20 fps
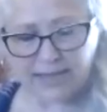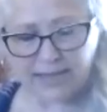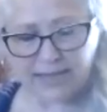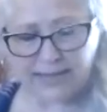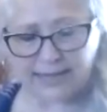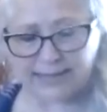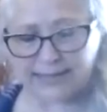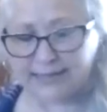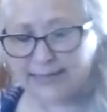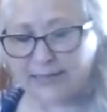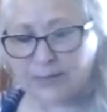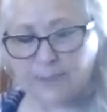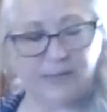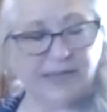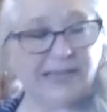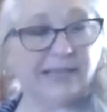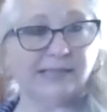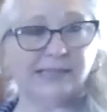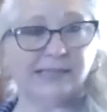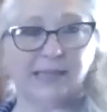And again,
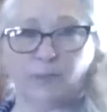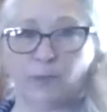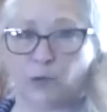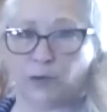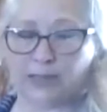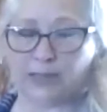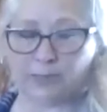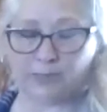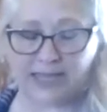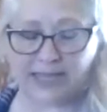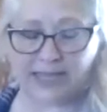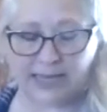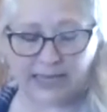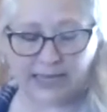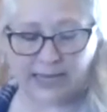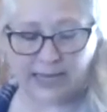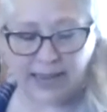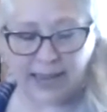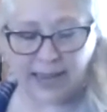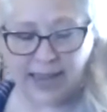because I'm only making
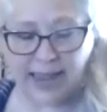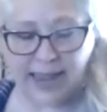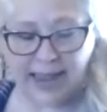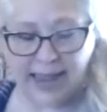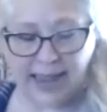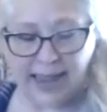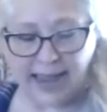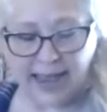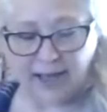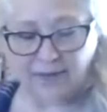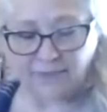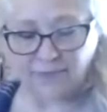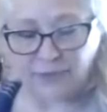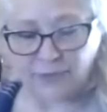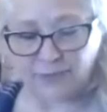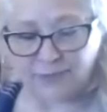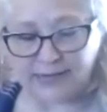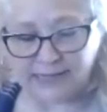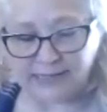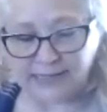half the
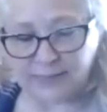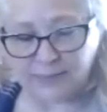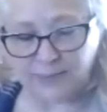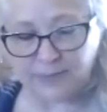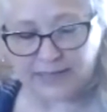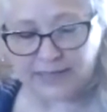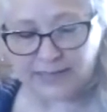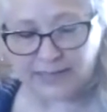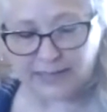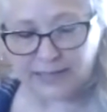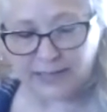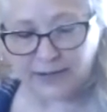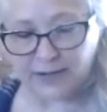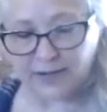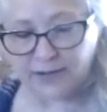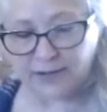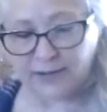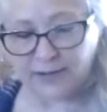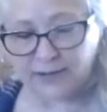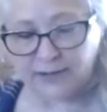recipe
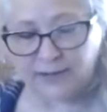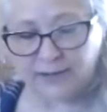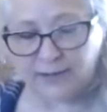here,